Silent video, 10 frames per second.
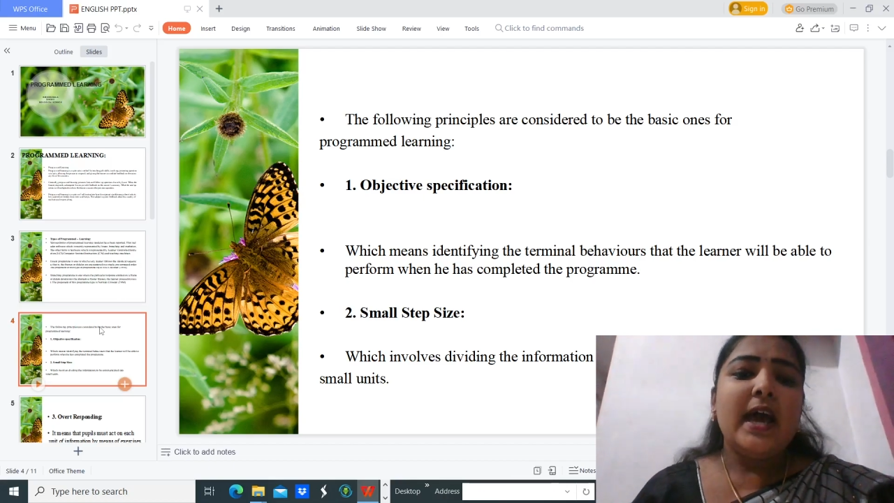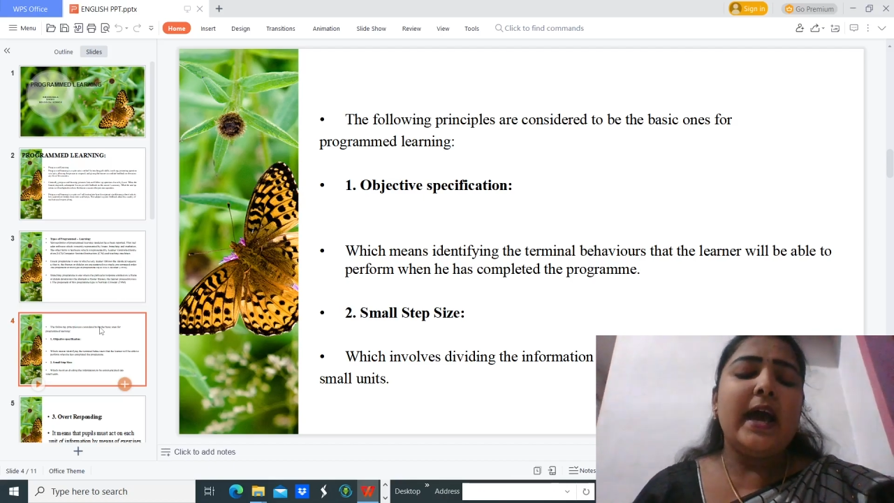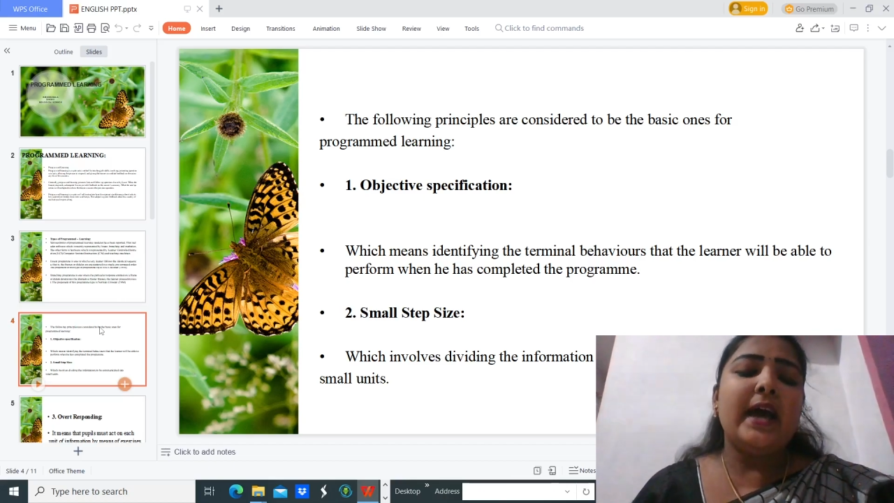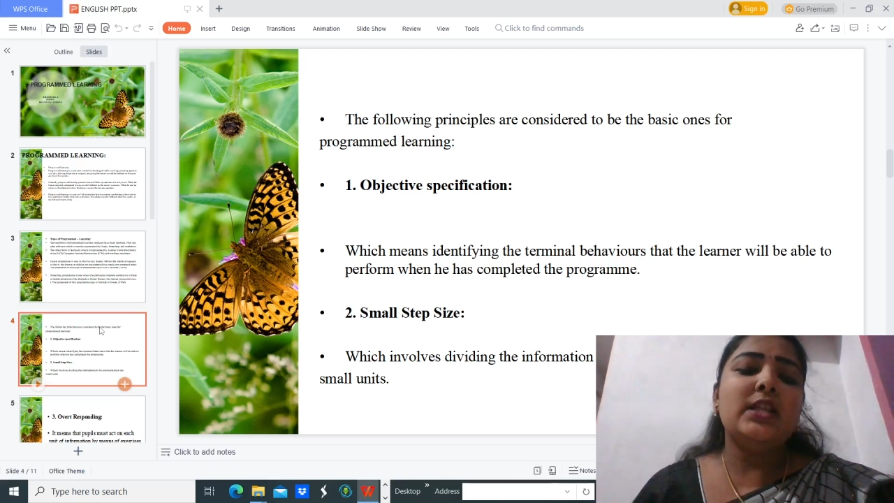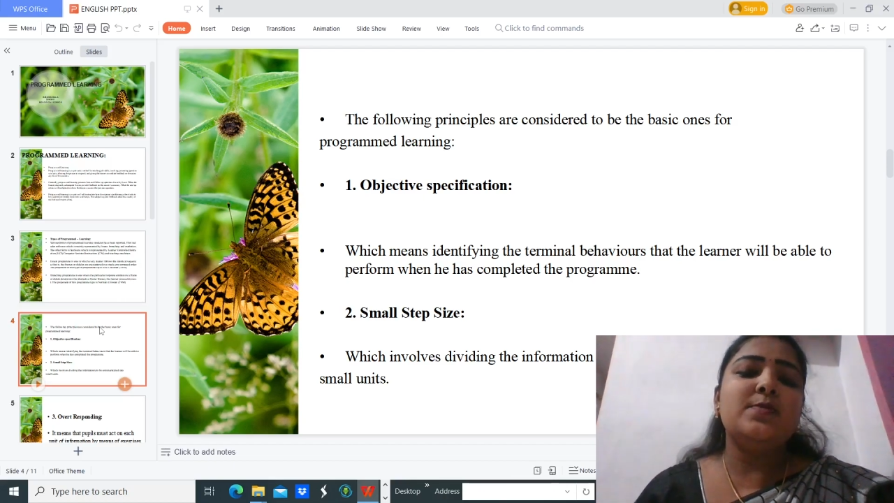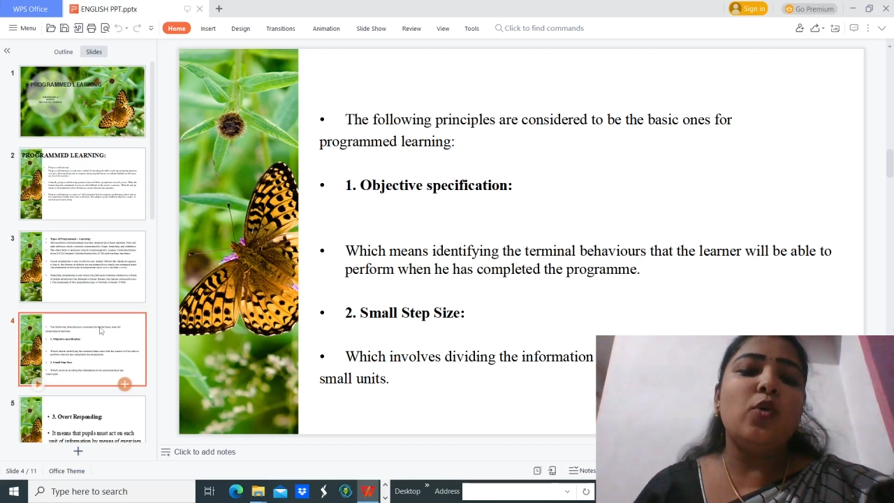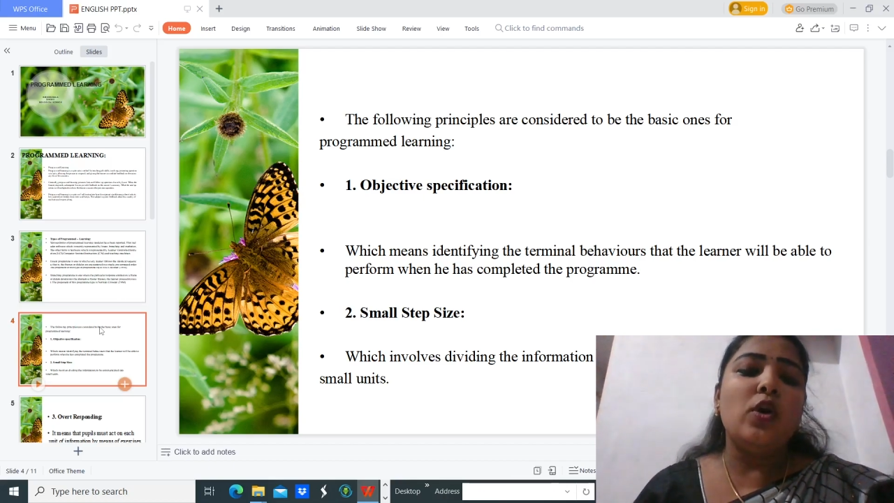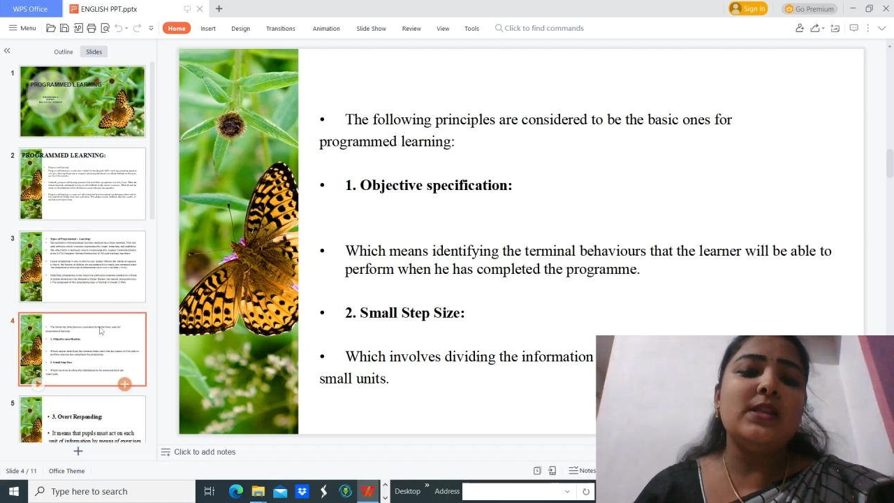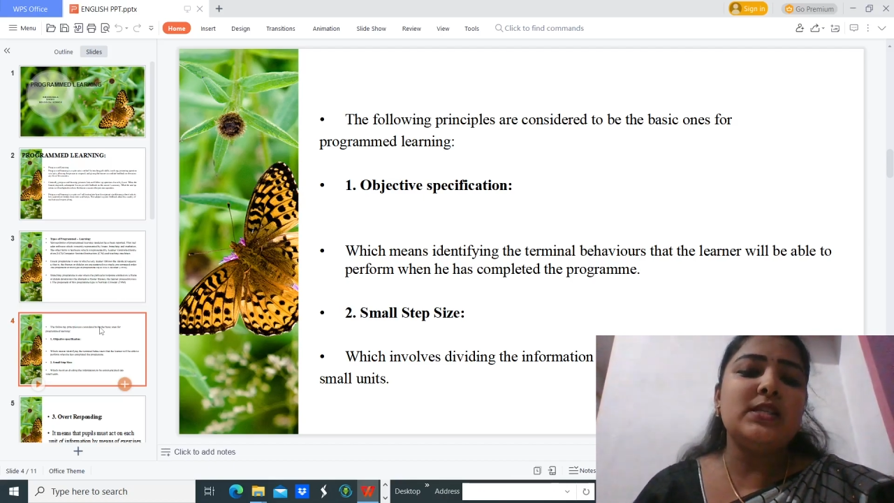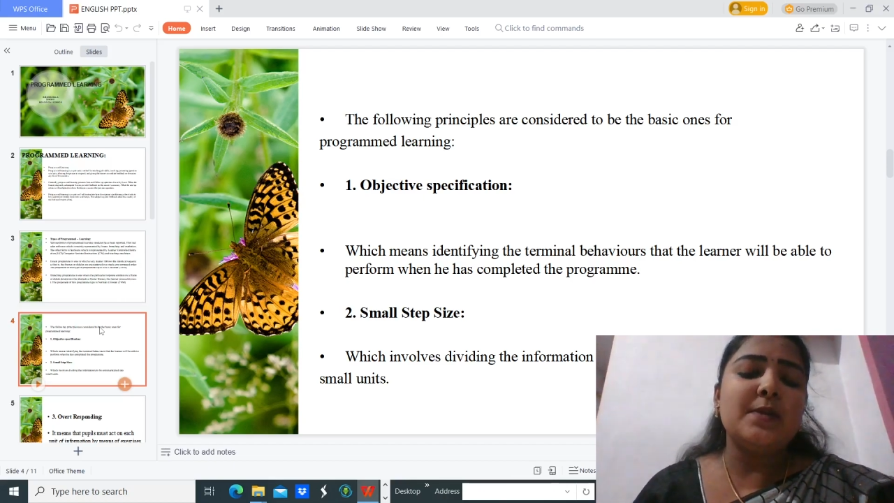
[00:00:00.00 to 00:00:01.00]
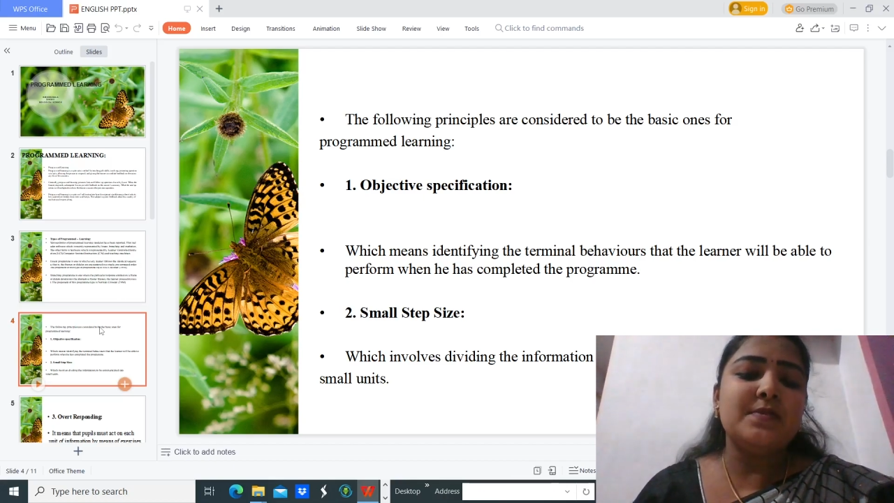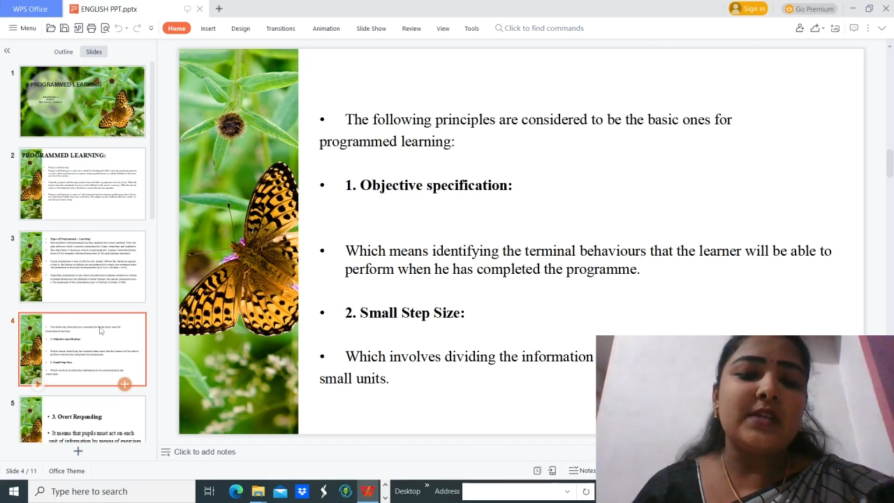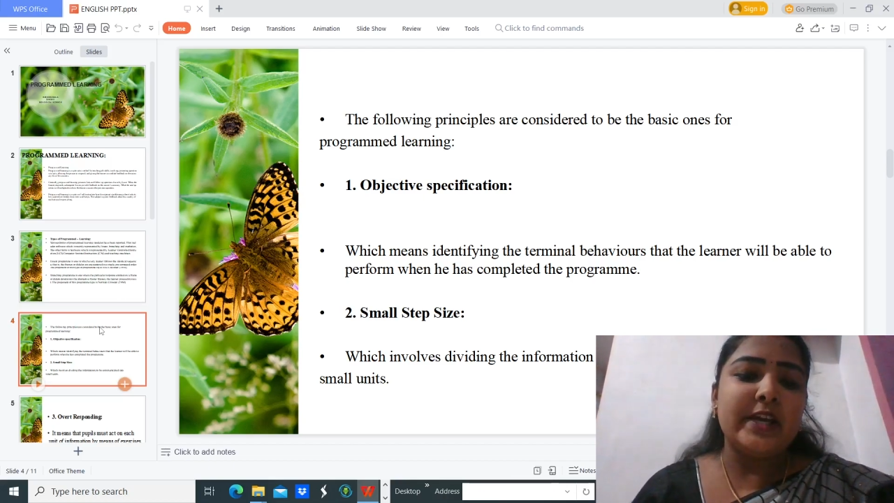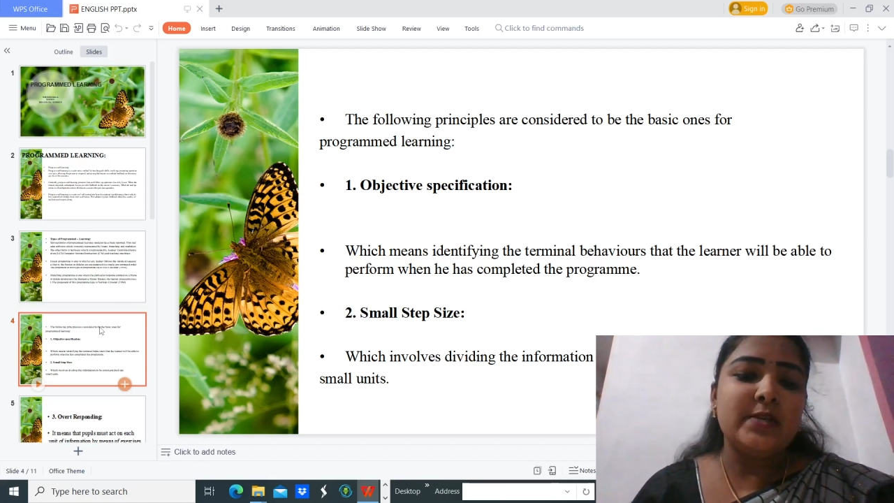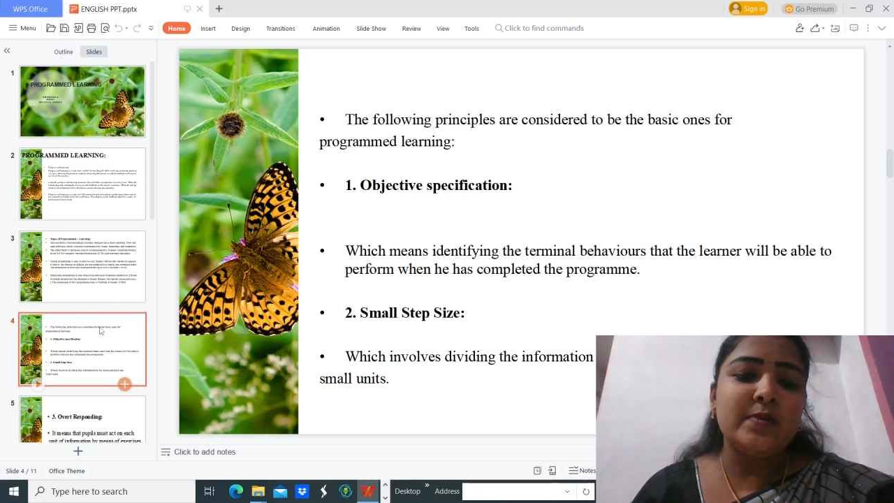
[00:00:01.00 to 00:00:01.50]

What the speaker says: And small step size